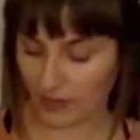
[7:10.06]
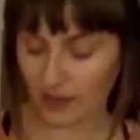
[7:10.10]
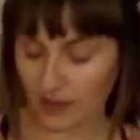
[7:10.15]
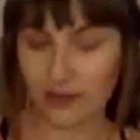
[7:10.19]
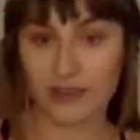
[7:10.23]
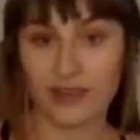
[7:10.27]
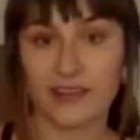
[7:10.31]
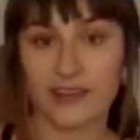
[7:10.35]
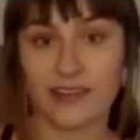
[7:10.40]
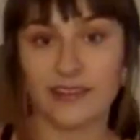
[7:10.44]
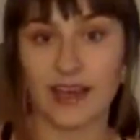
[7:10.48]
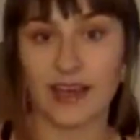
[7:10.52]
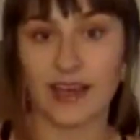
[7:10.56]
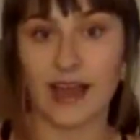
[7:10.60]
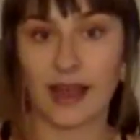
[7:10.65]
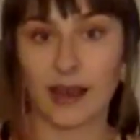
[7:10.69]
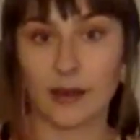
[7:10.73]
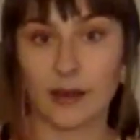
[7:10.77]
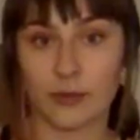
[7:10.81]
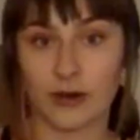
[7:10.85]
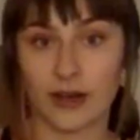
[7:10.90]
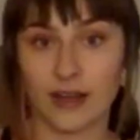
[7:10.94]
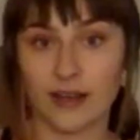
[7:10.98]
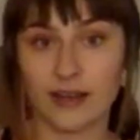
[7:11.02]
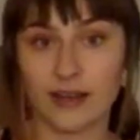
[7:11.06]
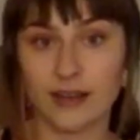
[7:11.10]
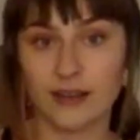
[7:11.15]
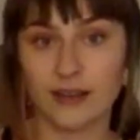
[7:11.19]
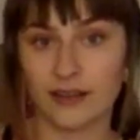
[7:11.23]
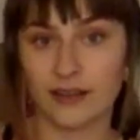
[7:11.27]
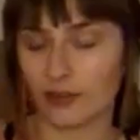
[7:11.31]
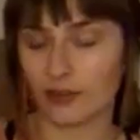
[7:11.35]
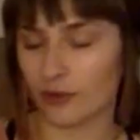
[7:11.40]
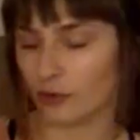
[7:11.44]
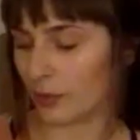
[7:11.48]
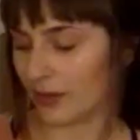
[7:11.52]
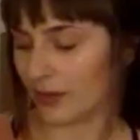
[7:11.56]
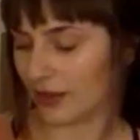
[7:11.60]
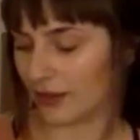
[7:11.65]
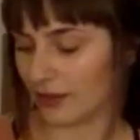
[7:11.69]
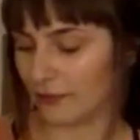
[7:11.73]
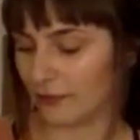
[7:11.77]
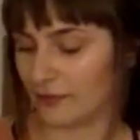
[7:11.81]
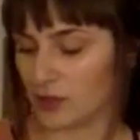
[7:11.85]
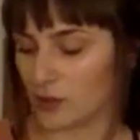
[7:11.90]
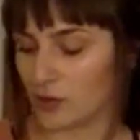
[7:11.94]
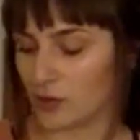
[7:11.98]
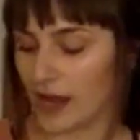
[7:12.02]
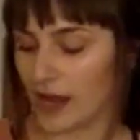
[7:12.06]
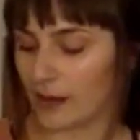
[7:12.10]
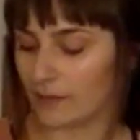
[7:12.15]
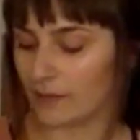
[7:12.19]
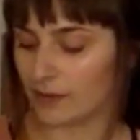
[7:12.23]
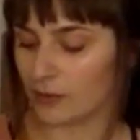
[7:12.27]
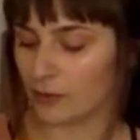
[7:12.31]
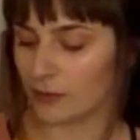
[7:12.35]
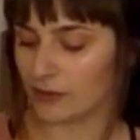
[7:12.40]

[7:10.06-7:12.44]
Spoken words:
is a hybrid. This is one of the few hybrids